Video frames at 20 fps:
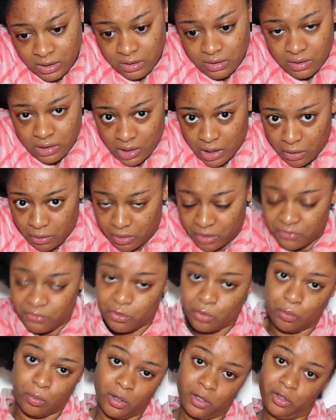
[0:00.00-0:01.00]
Now if
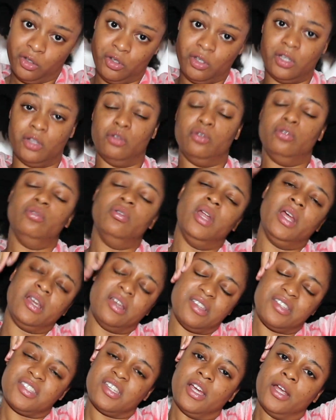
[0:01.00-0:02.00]
you want, you can do like
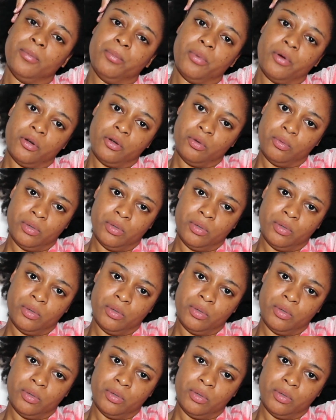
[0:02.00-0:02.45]
a side part or